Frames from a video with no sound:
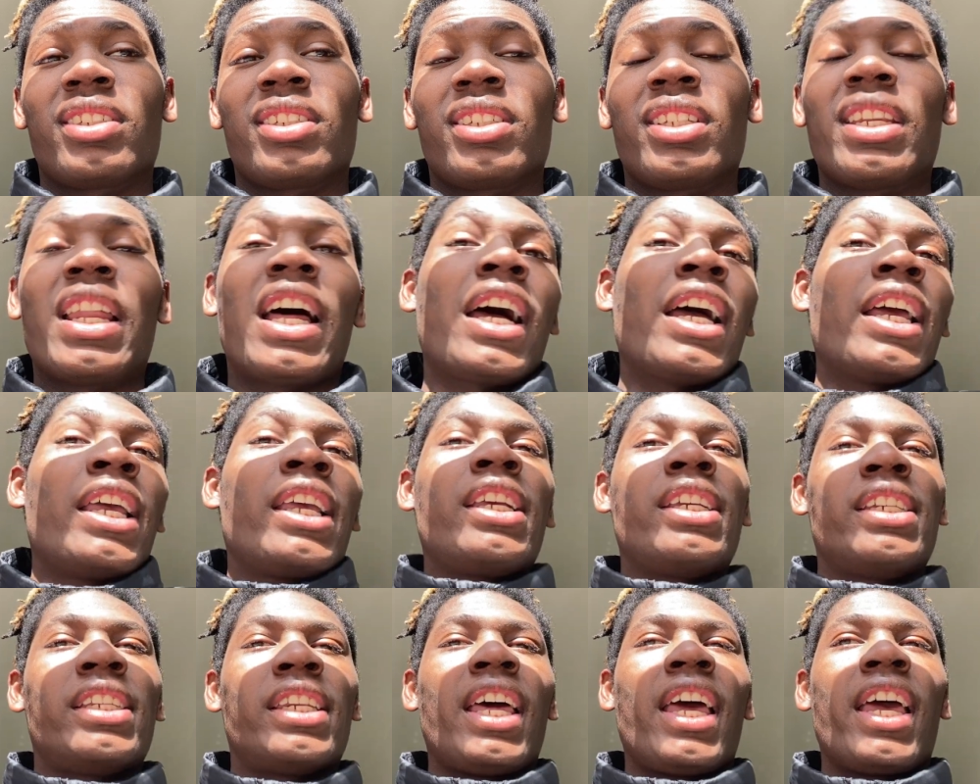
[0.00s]
Nah,
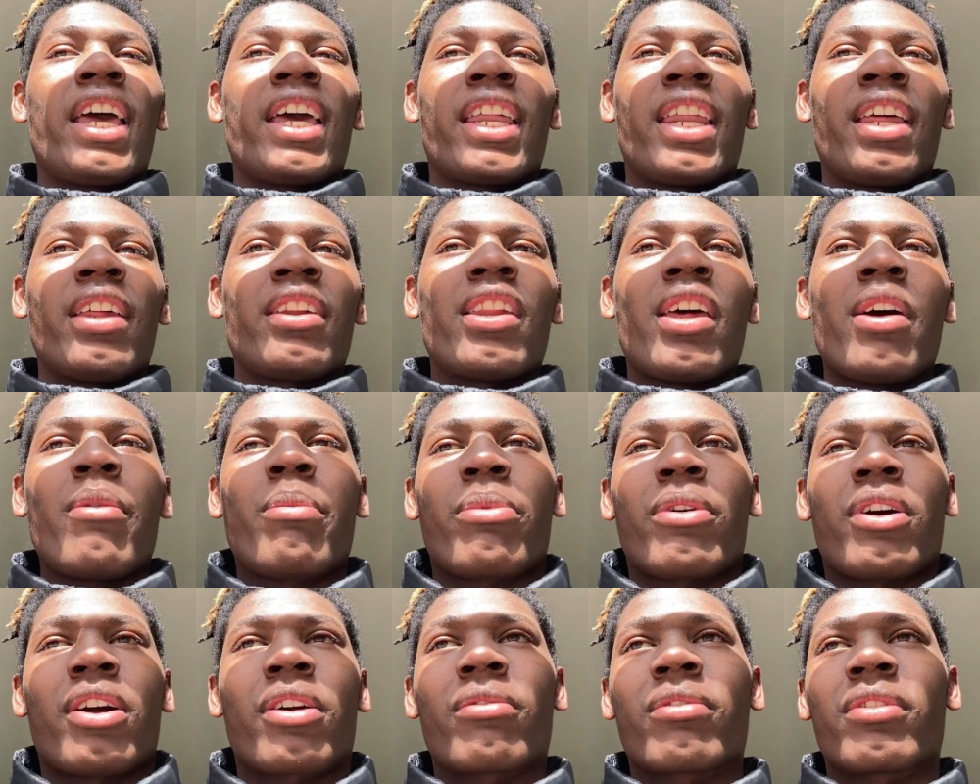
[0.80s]
ain't that. That, that
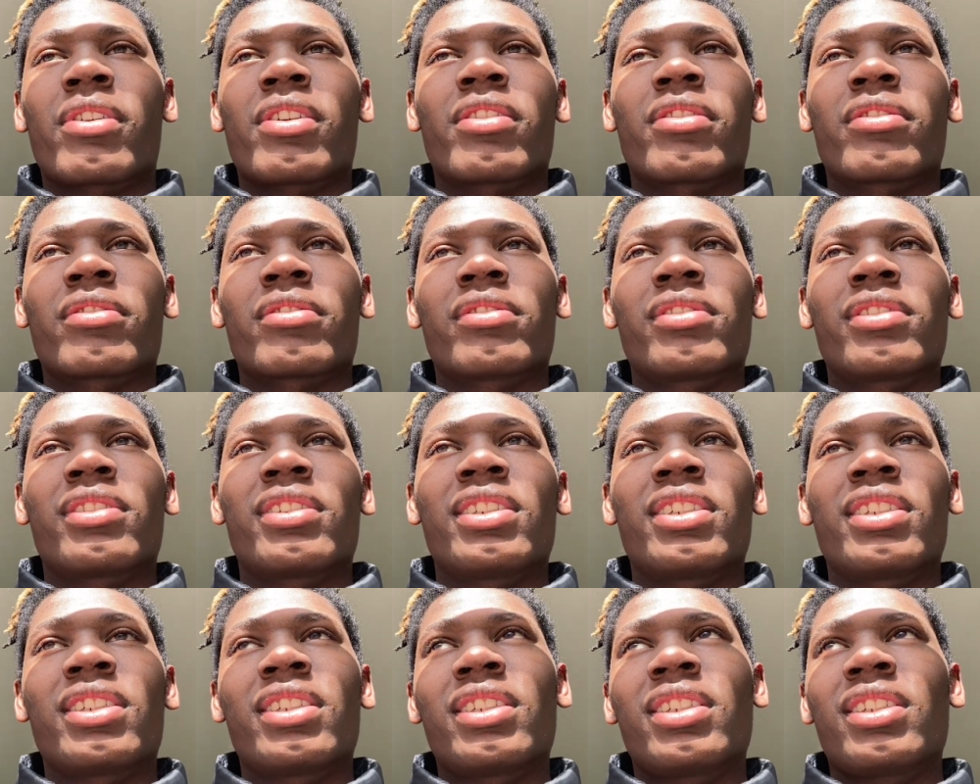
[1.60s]
part really don't,
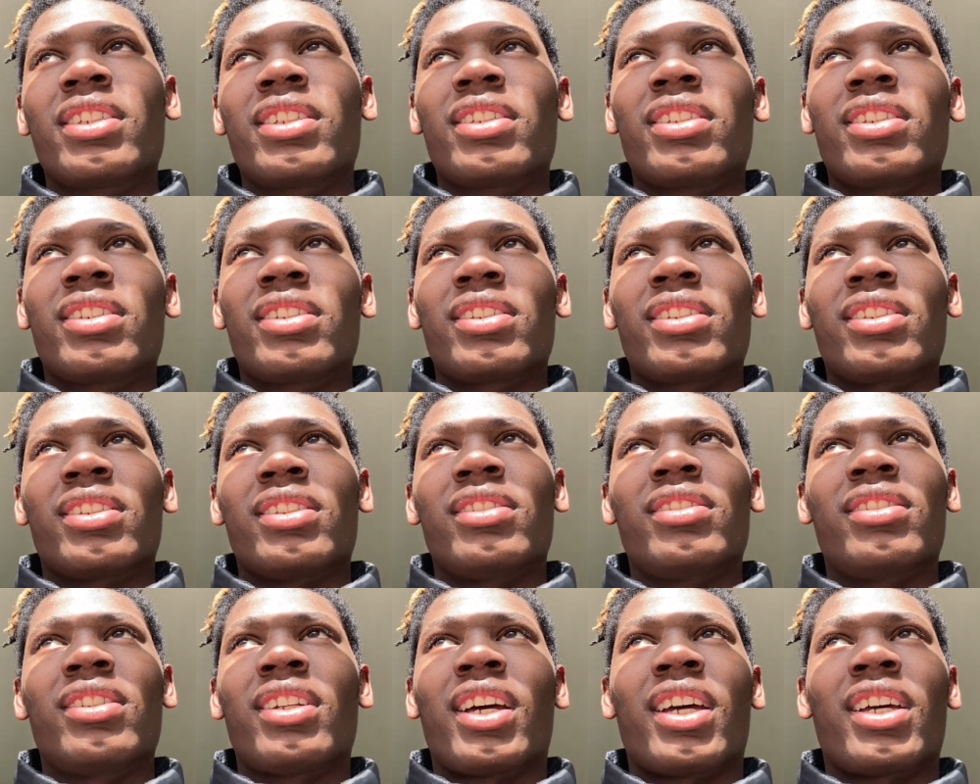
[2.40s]

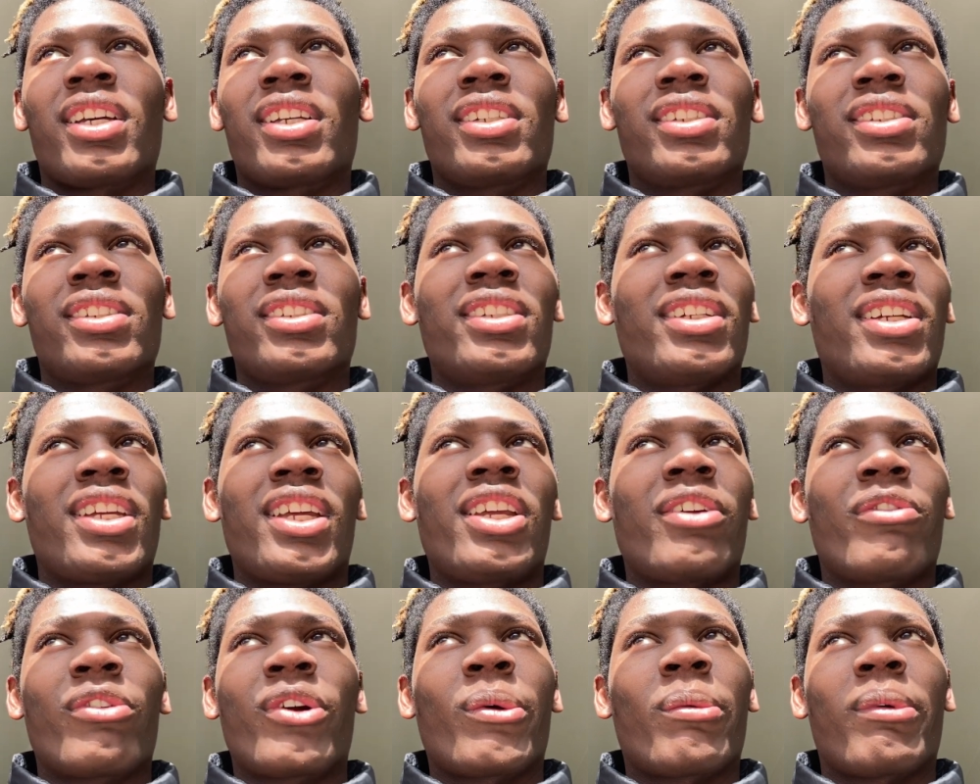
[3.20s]
it's like,
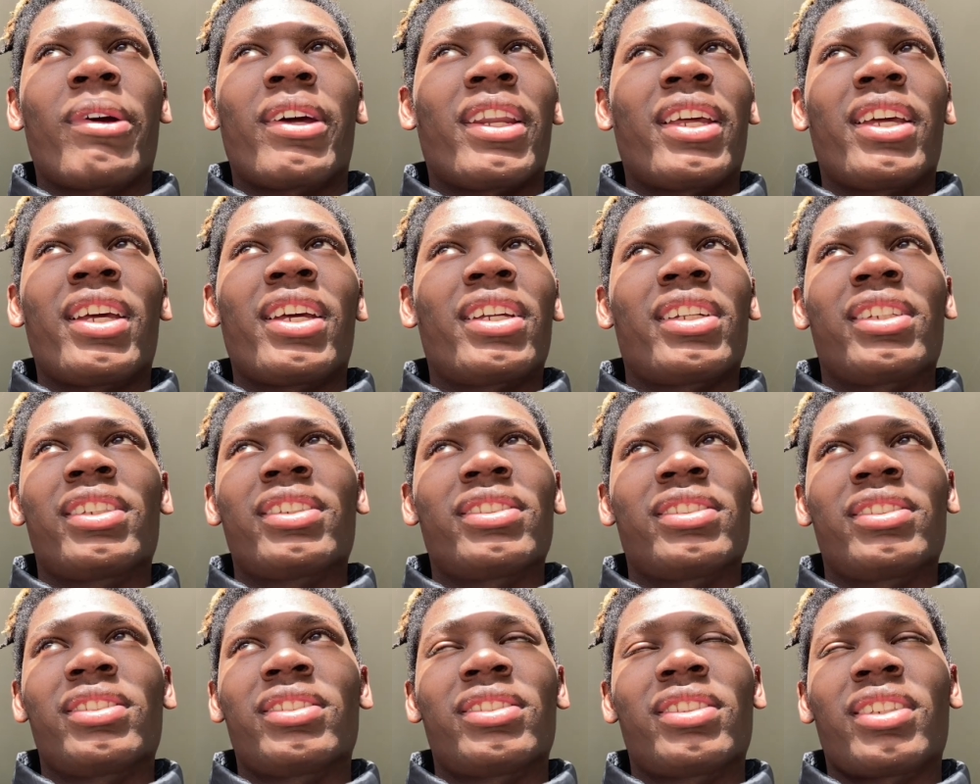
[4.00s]
ain't worried about that.
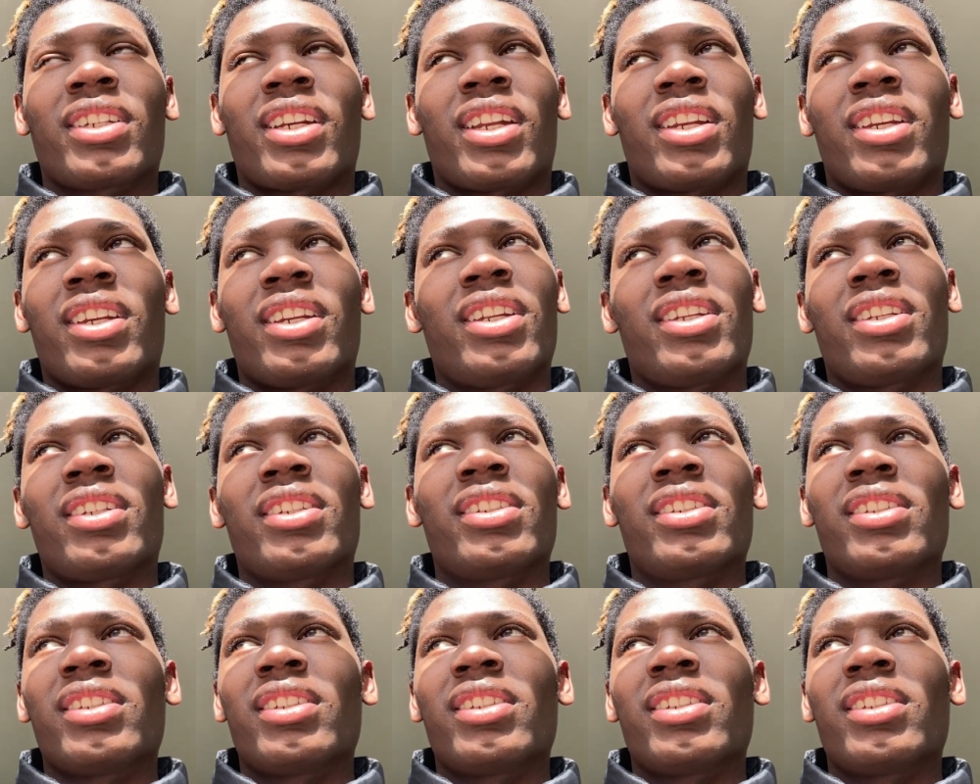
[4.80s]
It shit ain't nothing.